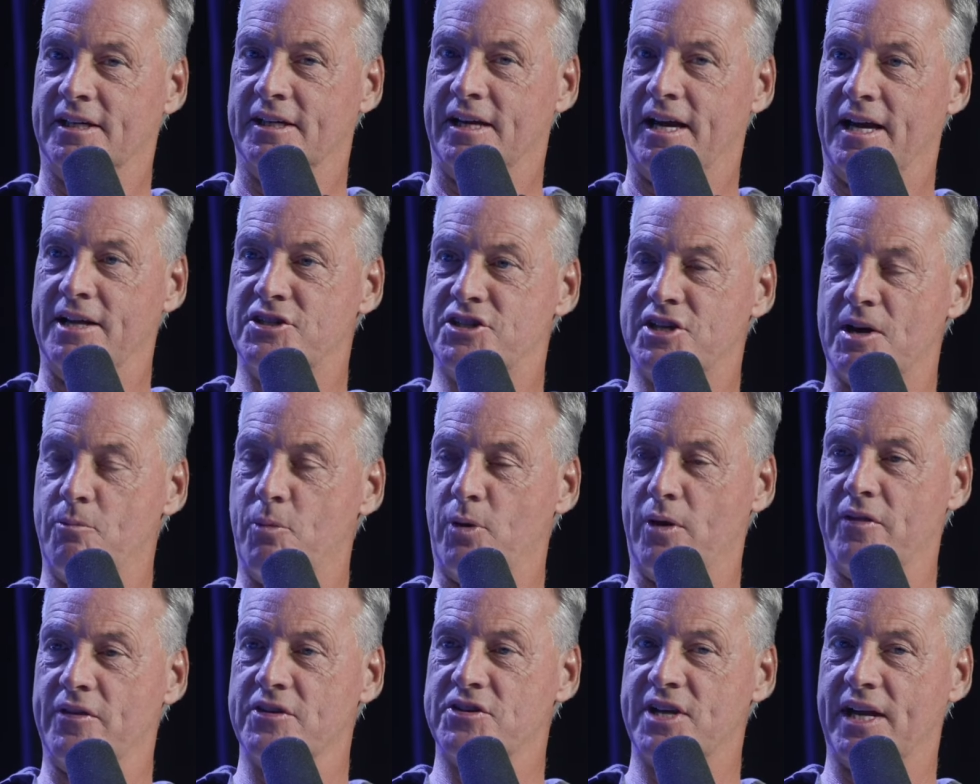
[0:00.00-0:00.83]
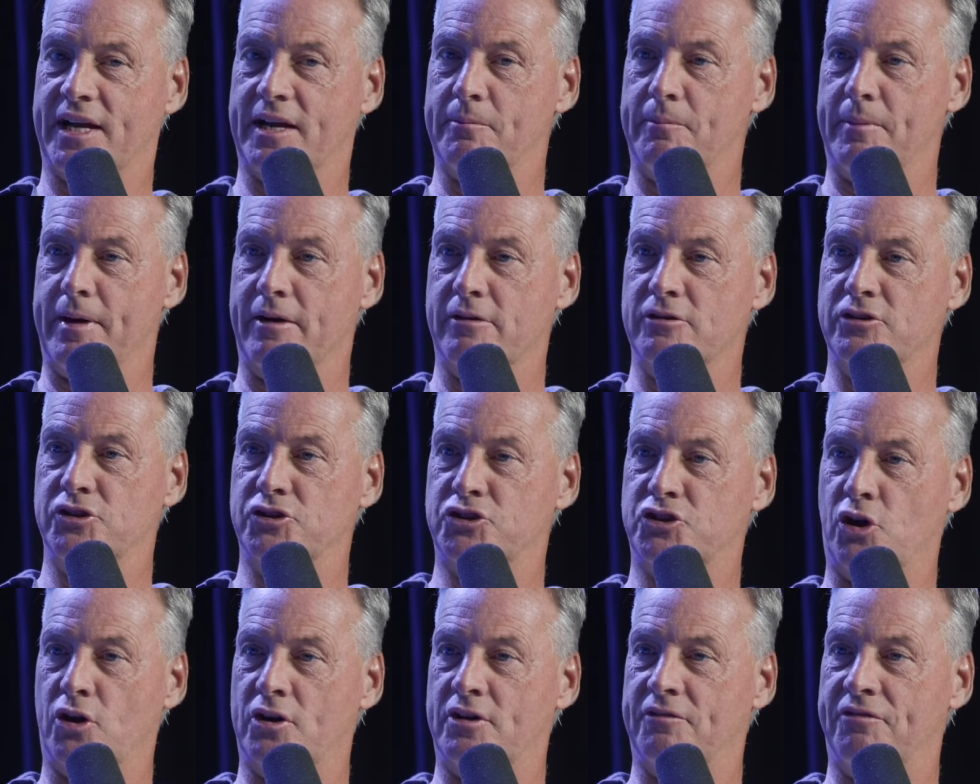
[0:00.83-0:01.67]
and somewhere in the second marriage, you
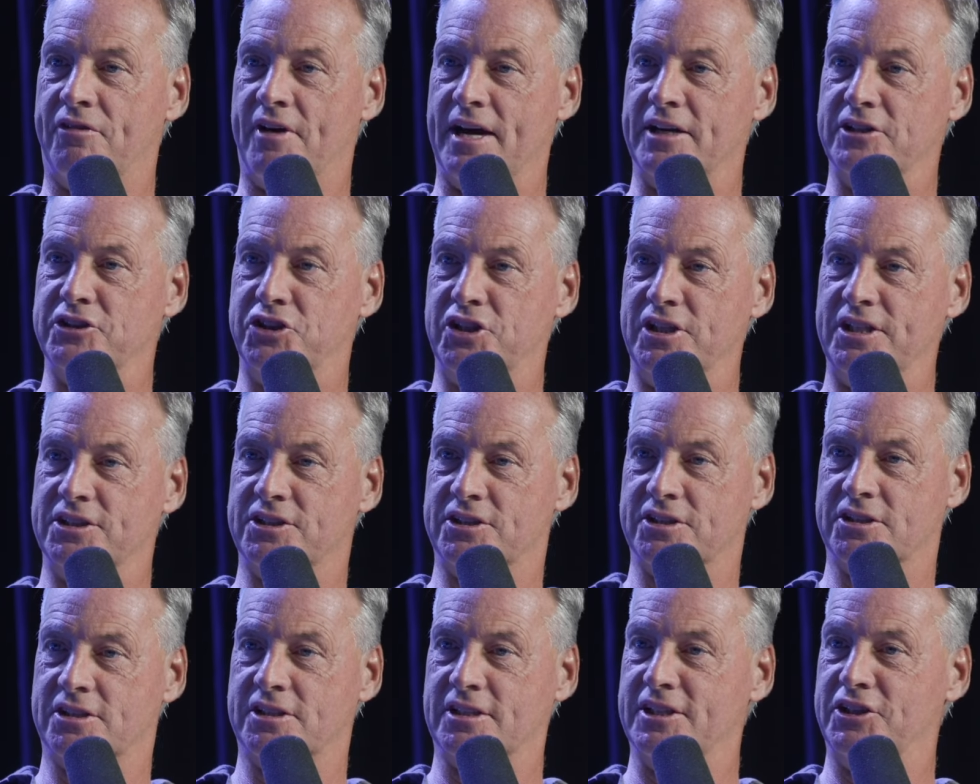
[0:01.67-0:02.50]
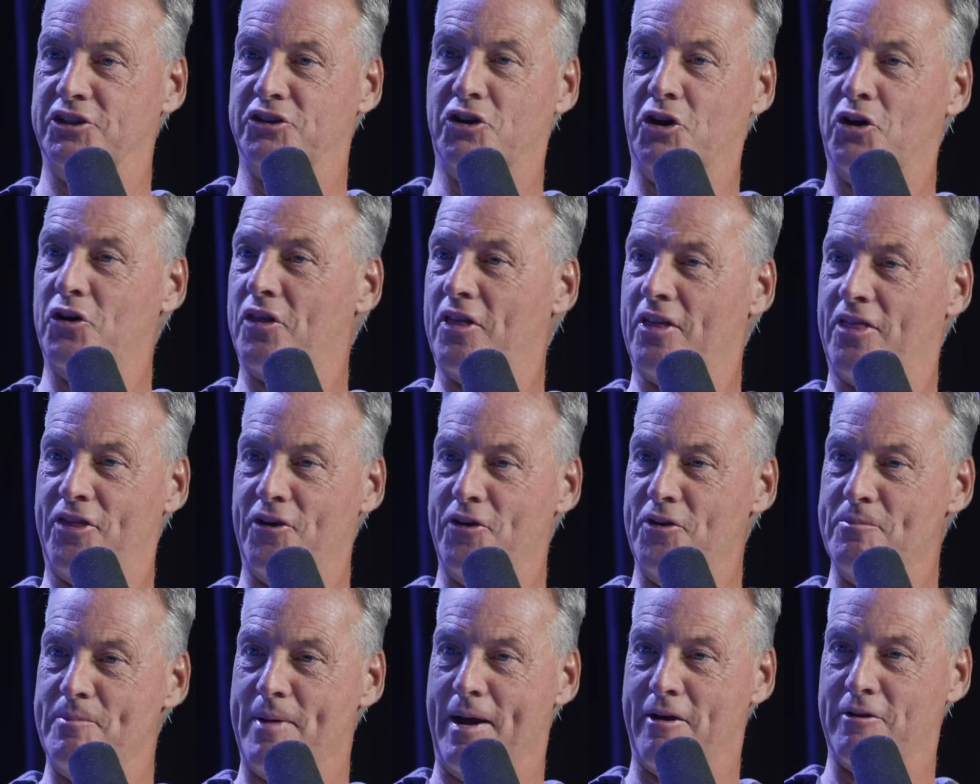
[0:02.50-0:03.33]
start to find Jesus. And then you go to the mm-hmm.
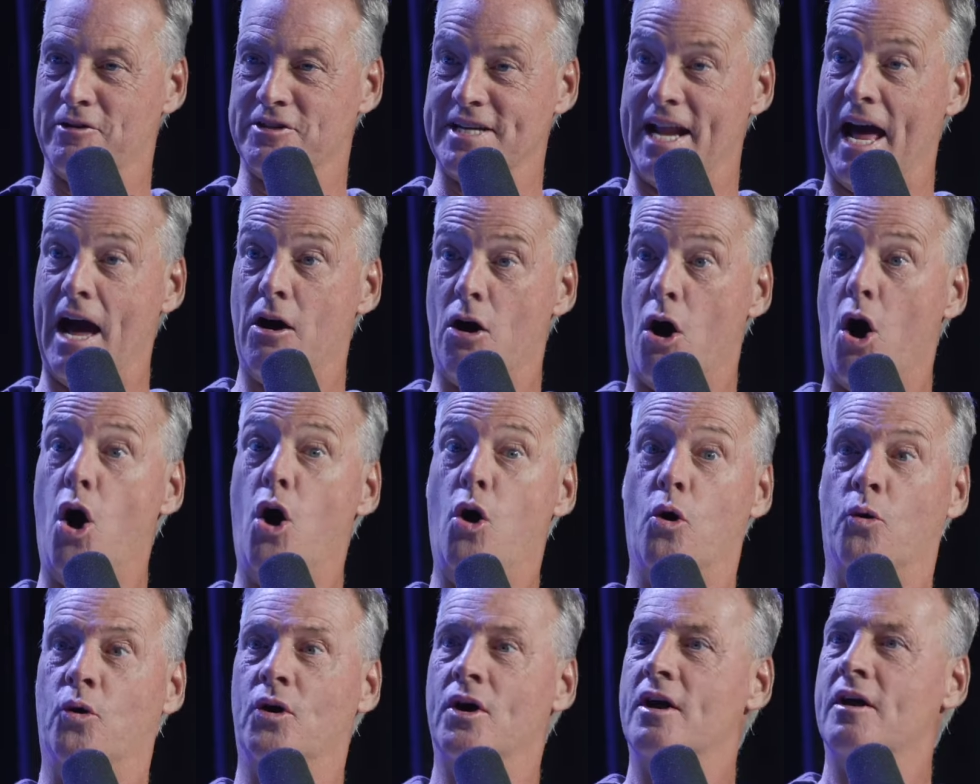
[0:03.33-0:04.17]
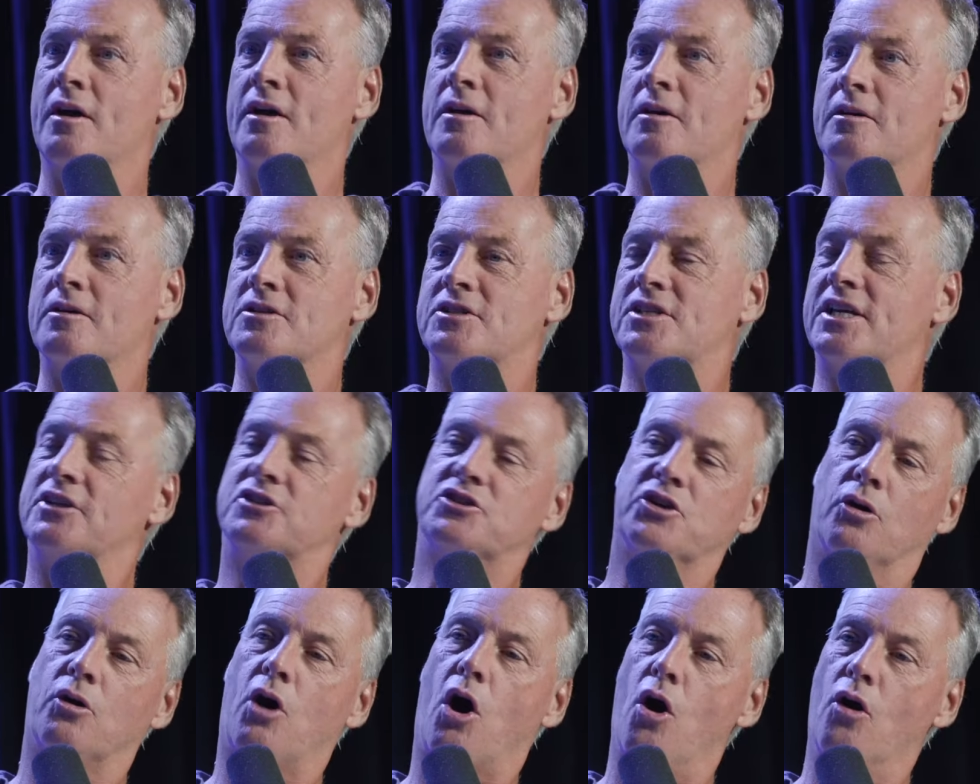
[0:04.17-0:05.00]
third marriage. Now, oh, see,
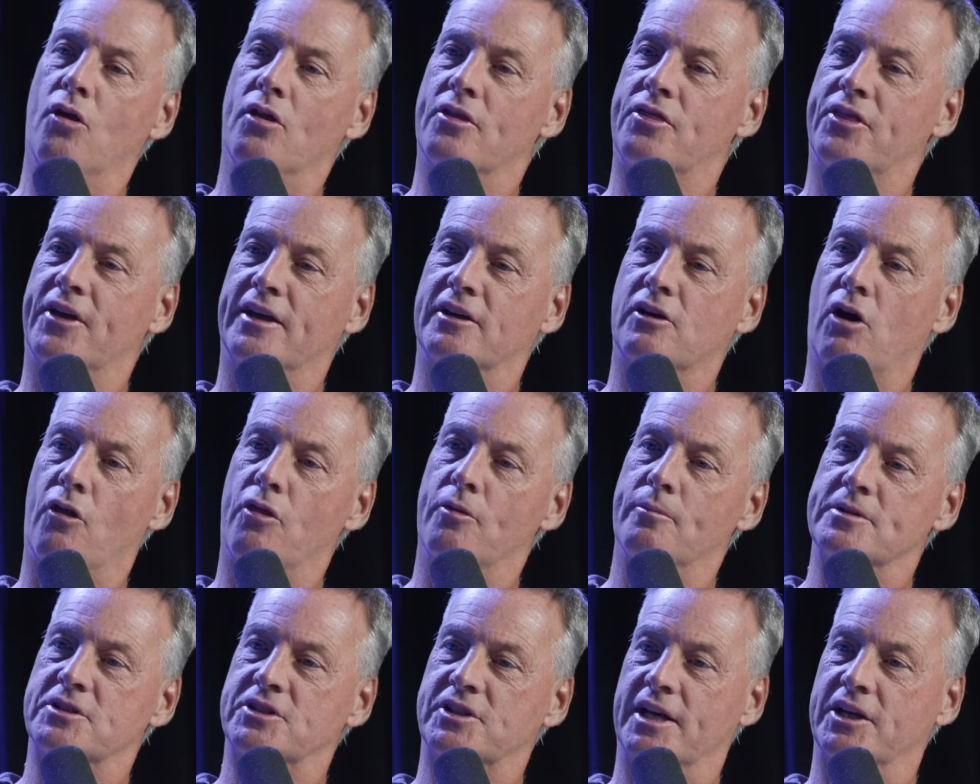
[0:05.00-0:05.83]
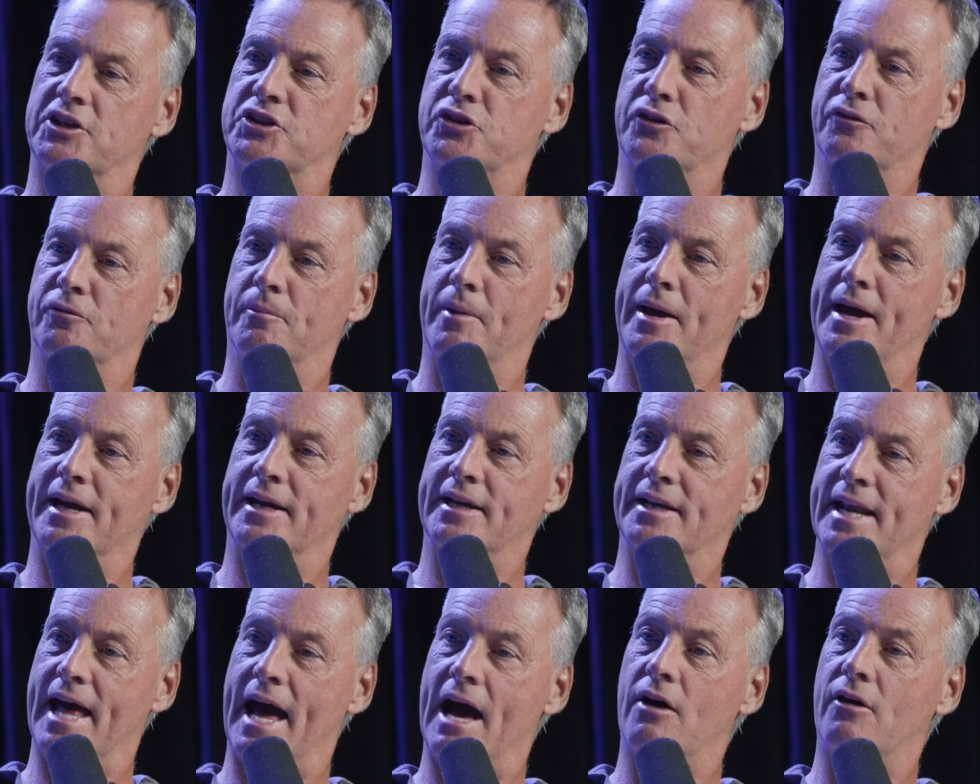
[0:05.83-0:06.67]
so all the thing, all the mistakes you've
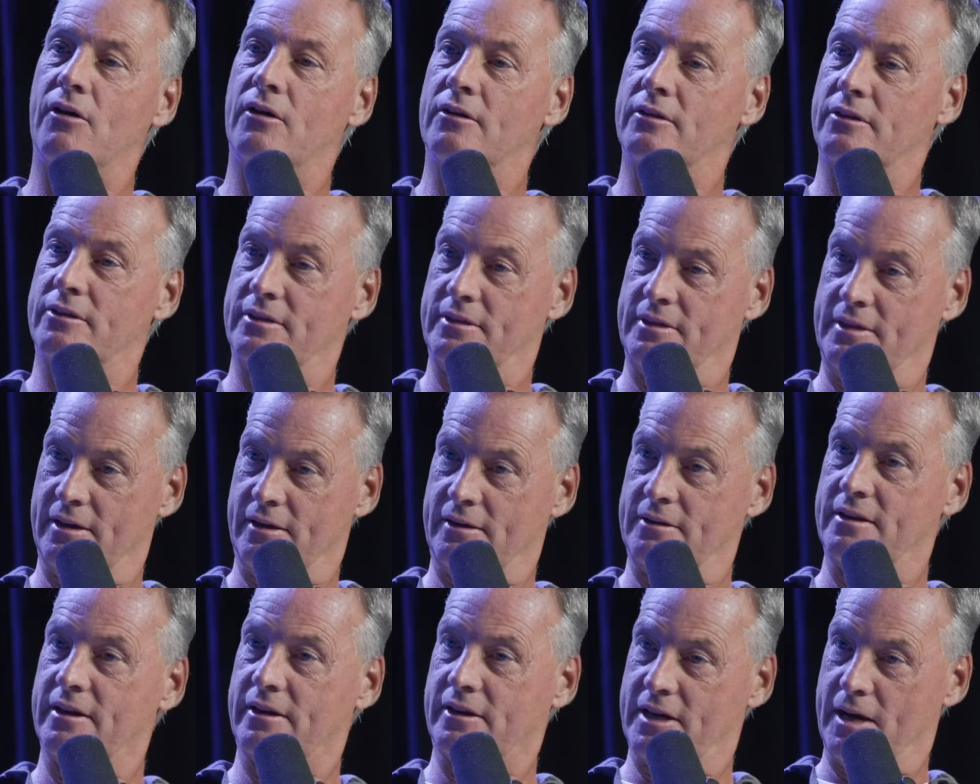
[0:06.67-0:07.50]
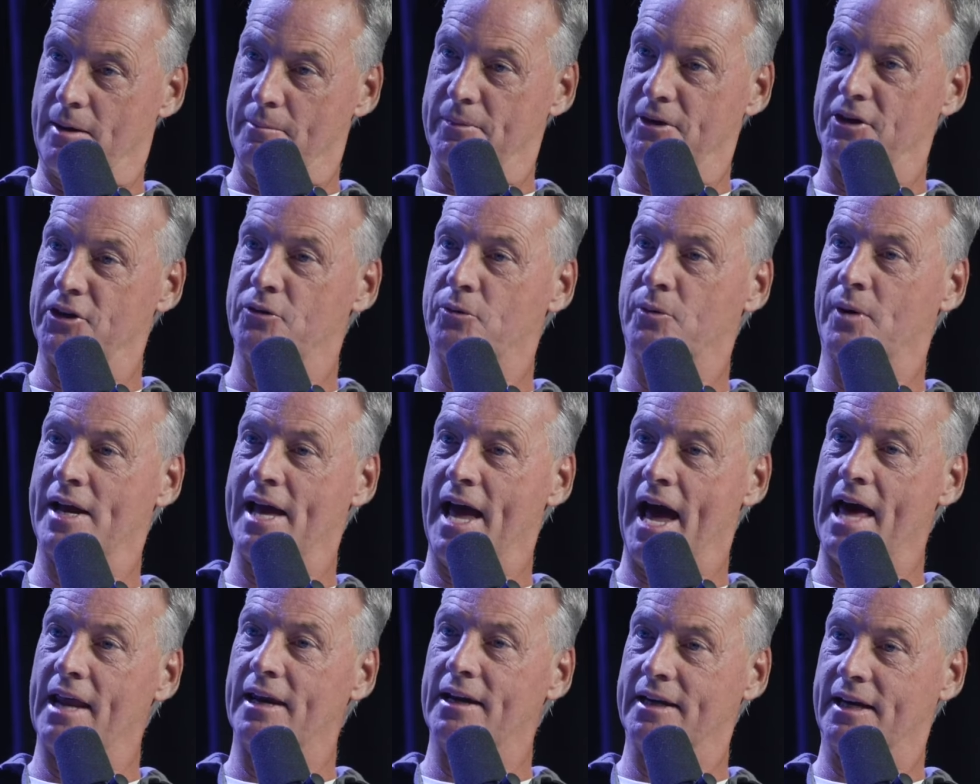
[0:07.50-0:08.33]
made, now mm. they're, they're coming to
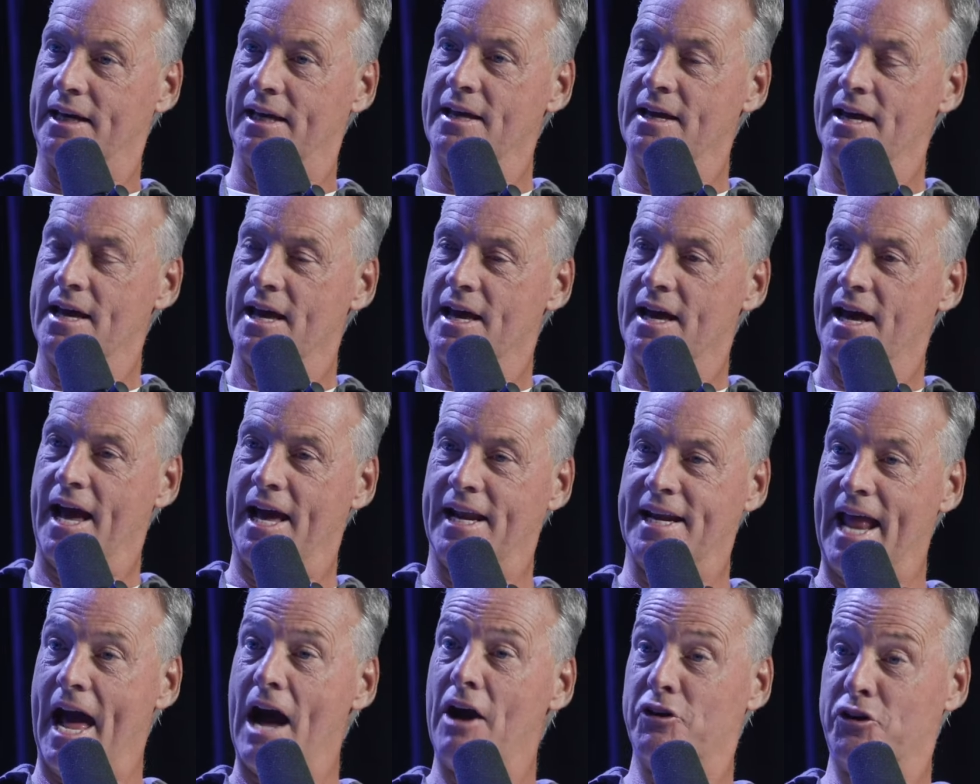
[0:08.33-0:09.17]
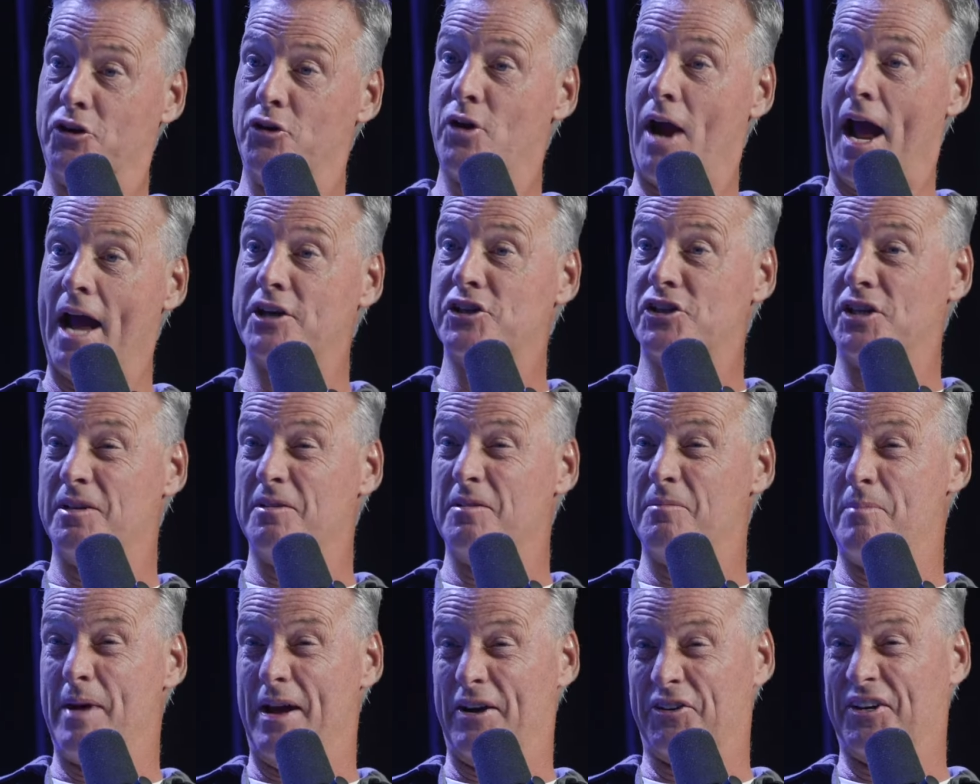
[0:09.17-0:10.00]
reality. And now you're actually
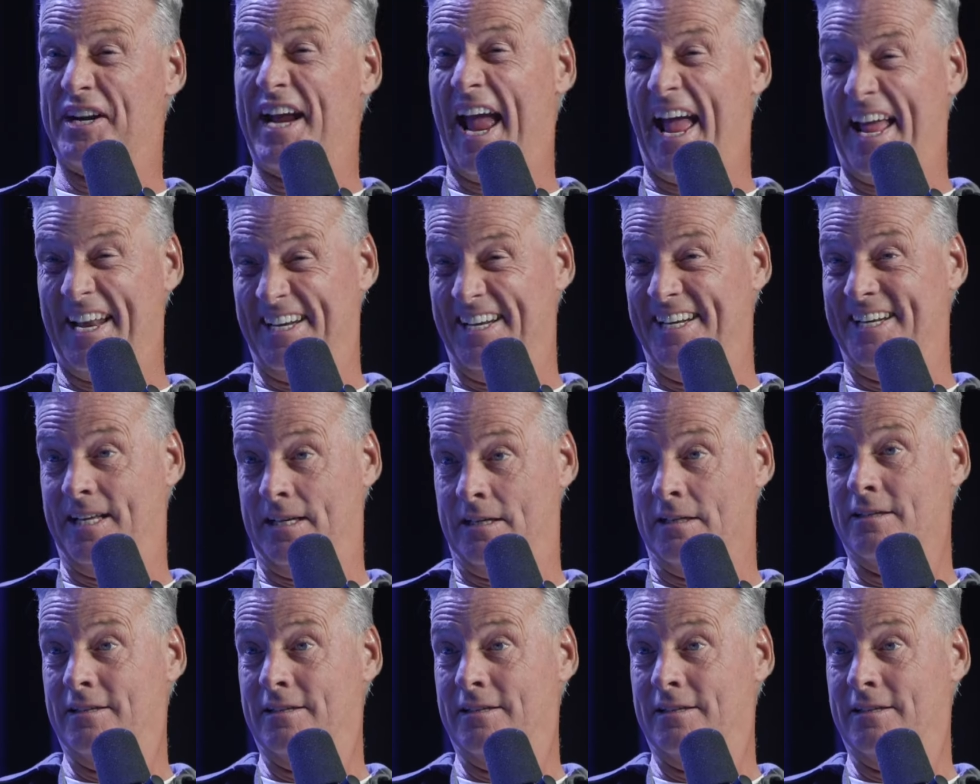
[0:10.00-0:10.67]
a better candidate